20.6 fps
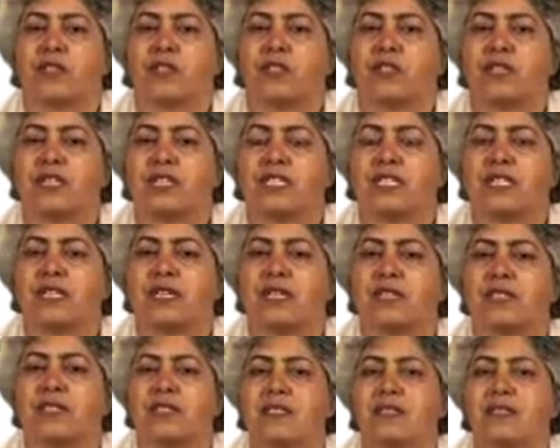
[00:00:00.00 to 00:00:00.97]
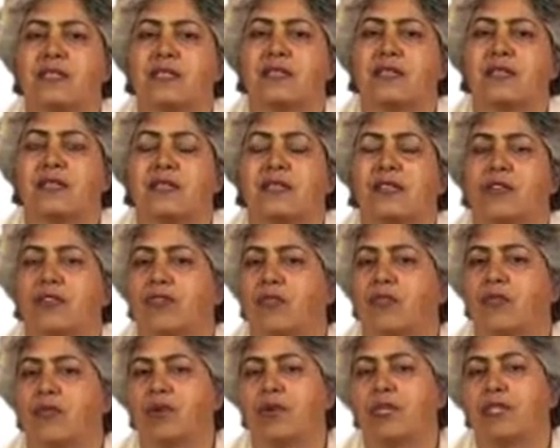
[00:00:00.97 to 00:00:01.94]
So he says, you
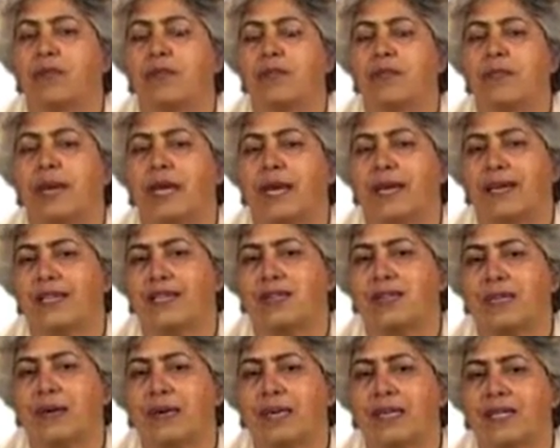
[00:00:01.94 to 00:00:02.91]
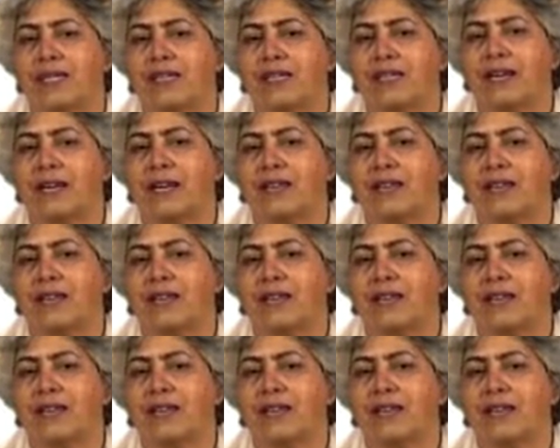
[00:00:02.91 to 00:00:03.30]
know what a blind man